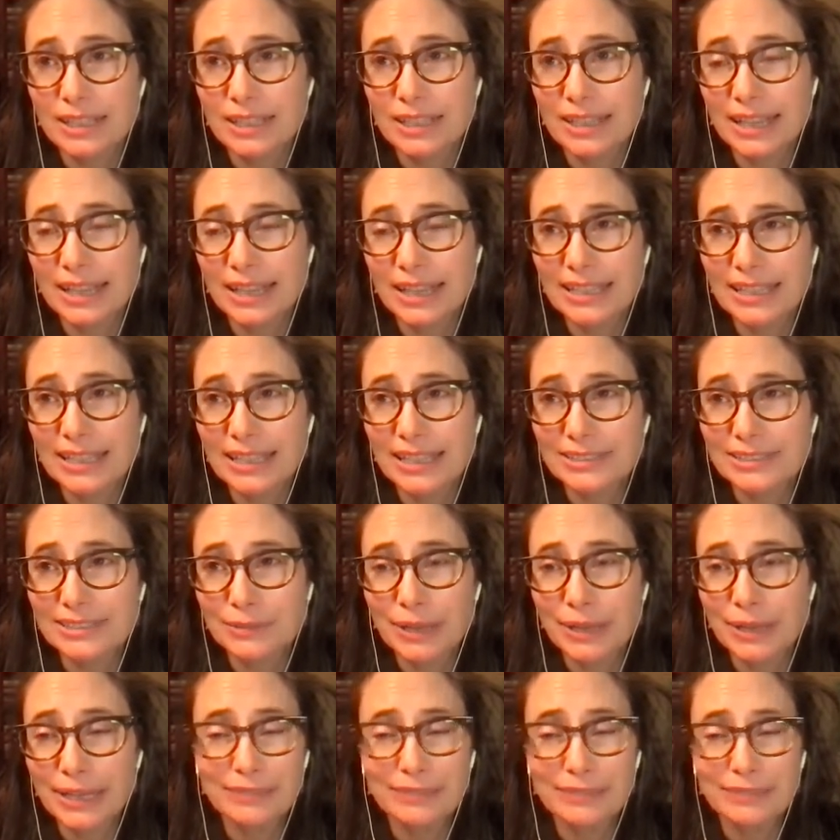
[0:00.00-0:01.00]
I think it's a
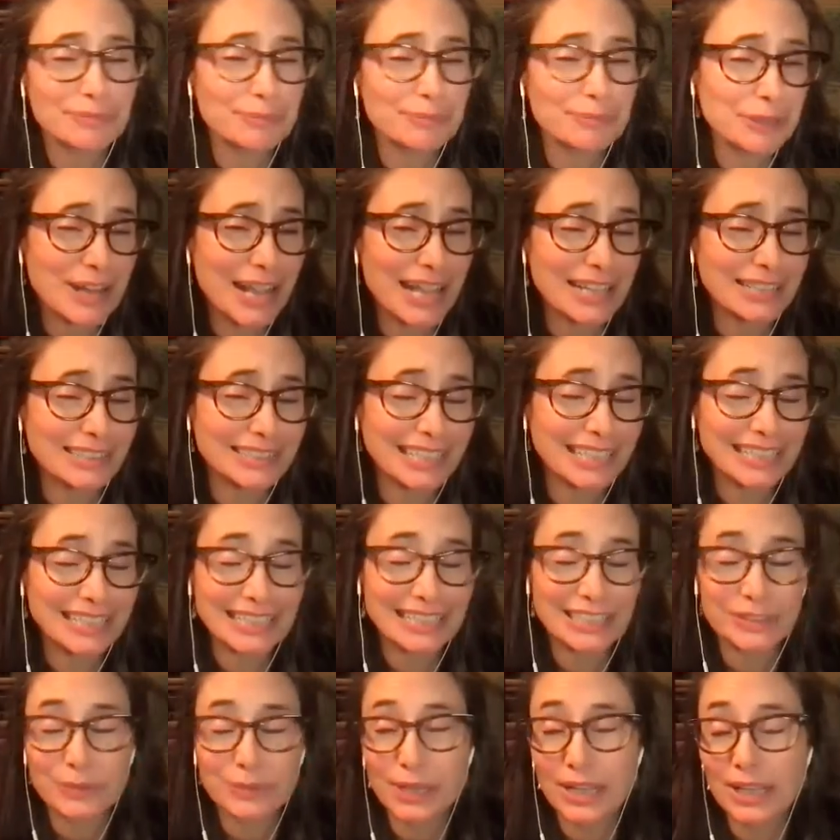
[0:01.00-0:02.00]
way of
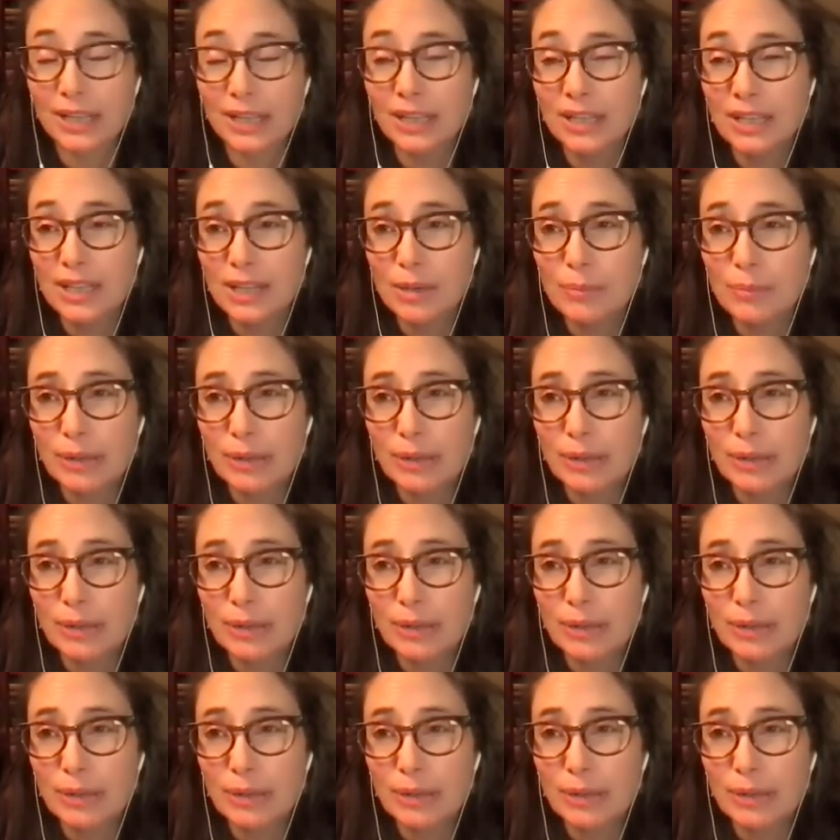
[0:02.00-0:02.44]
procrastinating as well.